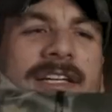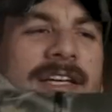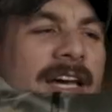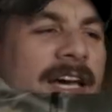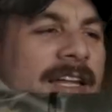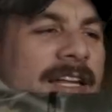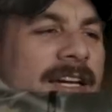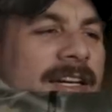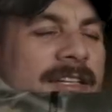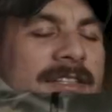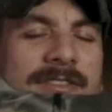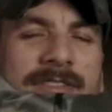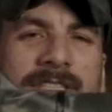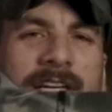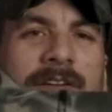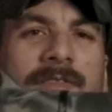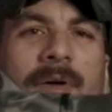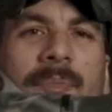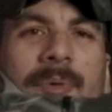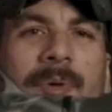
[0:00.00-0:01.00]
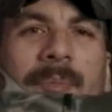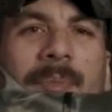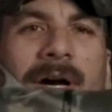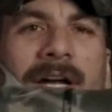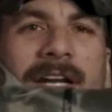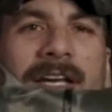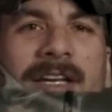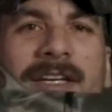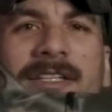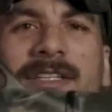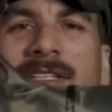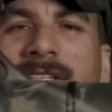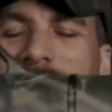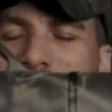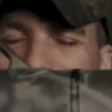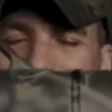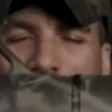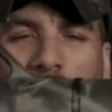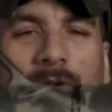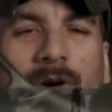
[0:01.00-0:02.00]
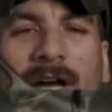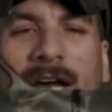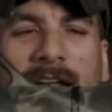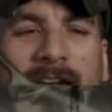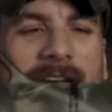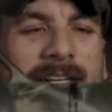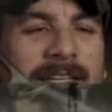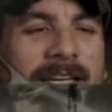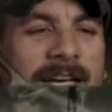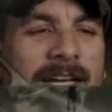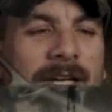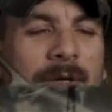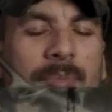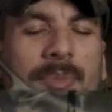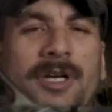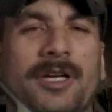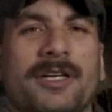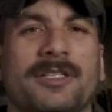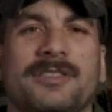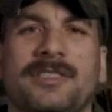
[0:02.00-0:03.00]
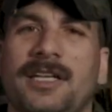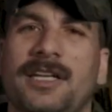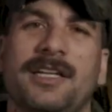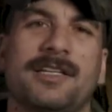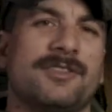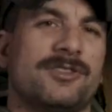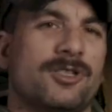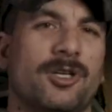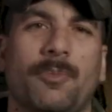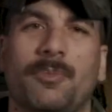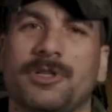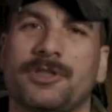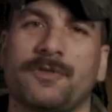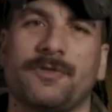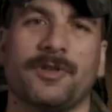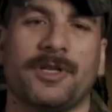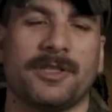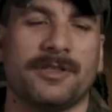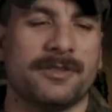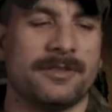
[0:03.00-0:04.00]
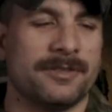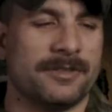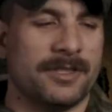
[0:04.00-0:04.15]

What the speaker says: to get it, save up your money, go ahead and get it, because it is so much fun.